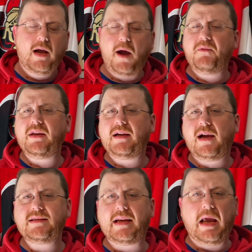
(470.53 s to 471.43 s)
I would think
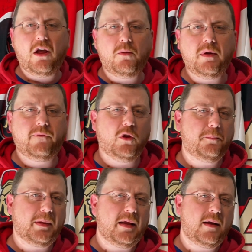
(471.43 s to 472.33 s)
guys like Helm and
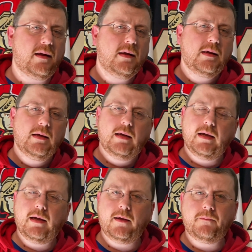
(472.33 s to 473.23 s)
Filppula,
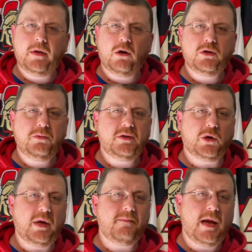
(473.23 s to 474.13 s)
to a
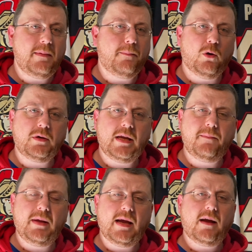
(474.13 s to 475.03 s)
degree, maybe Bernier,
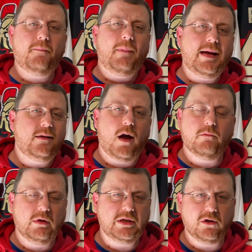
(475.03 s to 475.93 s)
Biega might not
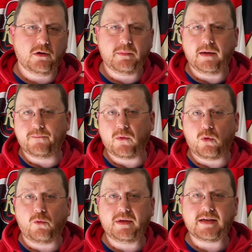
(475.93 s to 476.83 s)
return, but
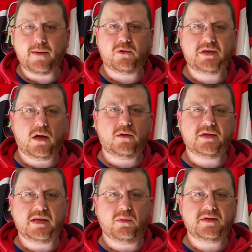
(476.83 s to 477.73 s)
only time will tell to
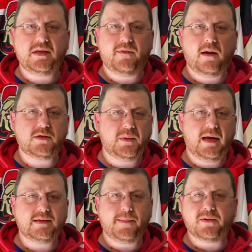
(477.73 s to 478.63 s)
see what Steve Yzerman
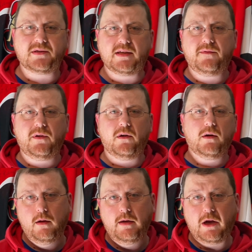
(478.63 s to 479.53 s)
has up his sleeve here.
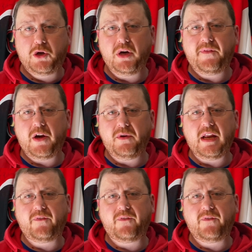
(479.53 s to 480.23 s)
Now, could a veteran like